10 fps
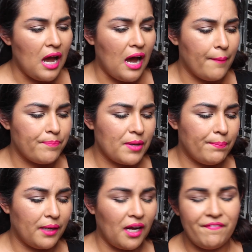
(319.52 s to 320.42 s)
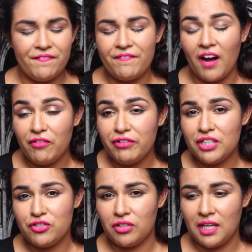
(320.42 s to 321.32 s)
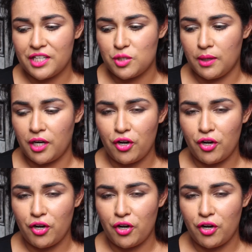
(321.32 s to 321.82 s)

but I really do like this one.